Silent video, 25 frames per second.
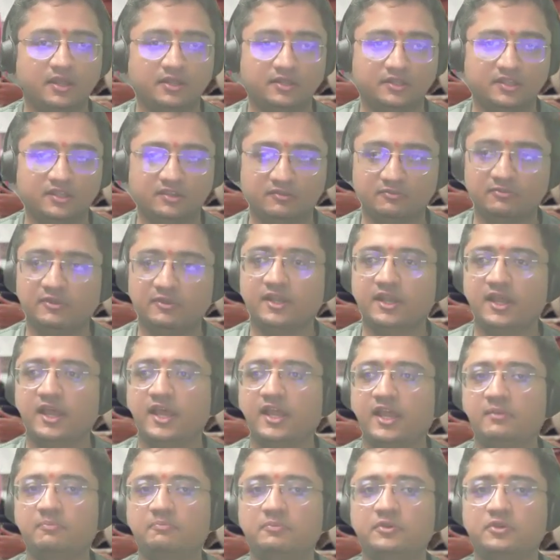this will
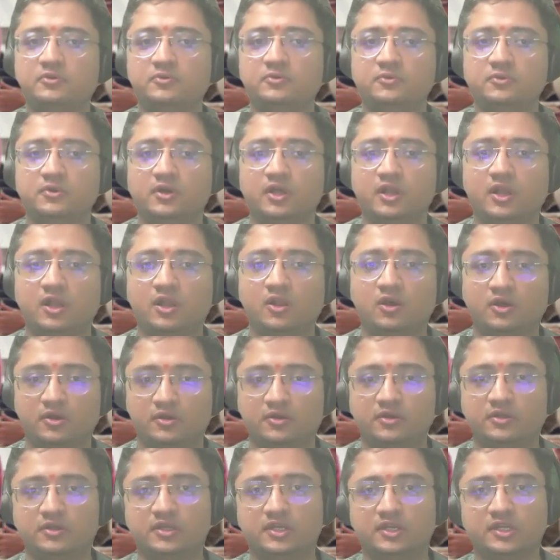help you a lot
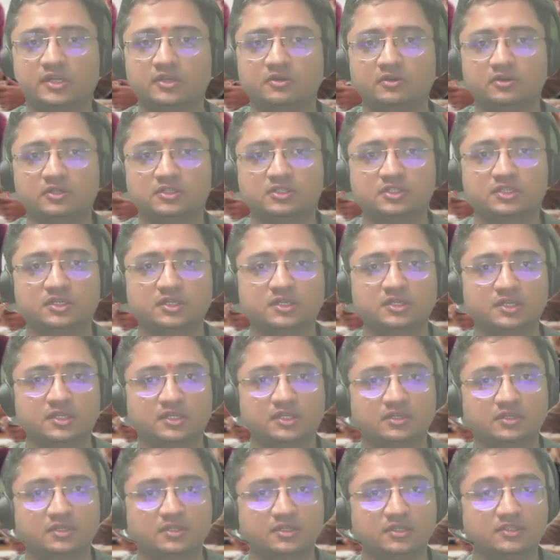in your journey,